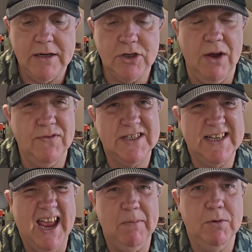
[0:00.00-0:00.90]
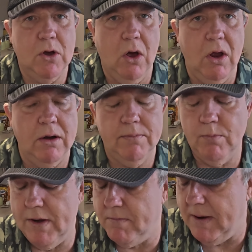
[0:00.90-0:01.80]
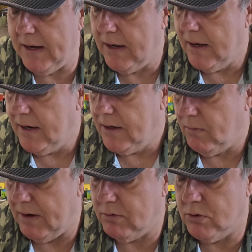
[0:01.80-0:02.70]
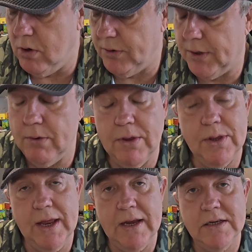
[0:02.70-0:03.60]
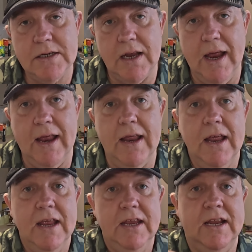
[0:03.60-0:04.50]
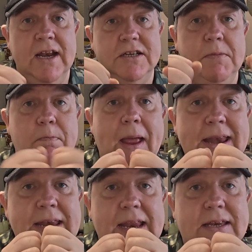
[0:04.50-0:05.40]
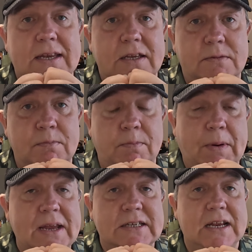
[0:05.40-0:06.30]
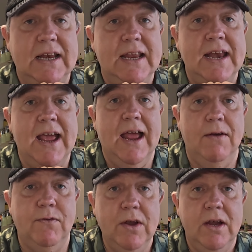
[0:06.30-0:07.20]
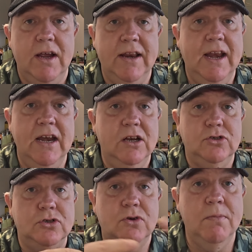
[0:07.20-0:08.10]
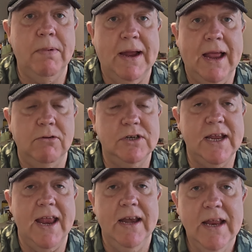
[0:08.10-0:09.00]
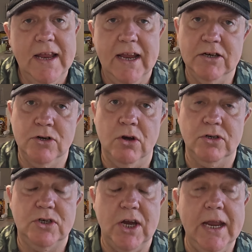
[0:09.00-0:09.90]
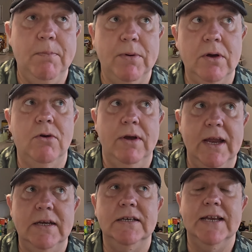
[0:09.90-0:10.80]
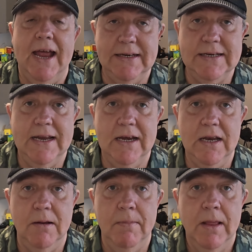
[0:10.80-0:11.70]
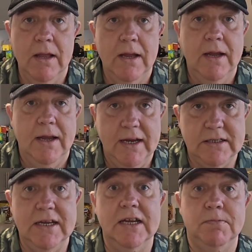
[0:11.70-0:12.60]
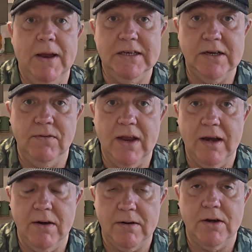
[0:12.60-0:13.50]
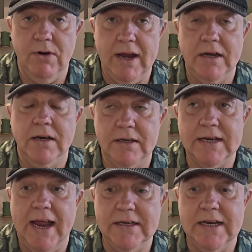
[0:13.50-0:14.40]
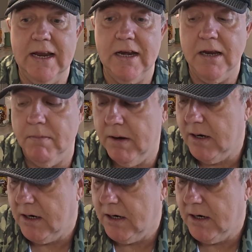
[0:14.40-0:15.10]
sort of a Skype call with me, when he was going through the things. You can actually bend it basically in half, and then it'll just come back out again. It's not cheap grade titanium. It's the expensive grade titanium.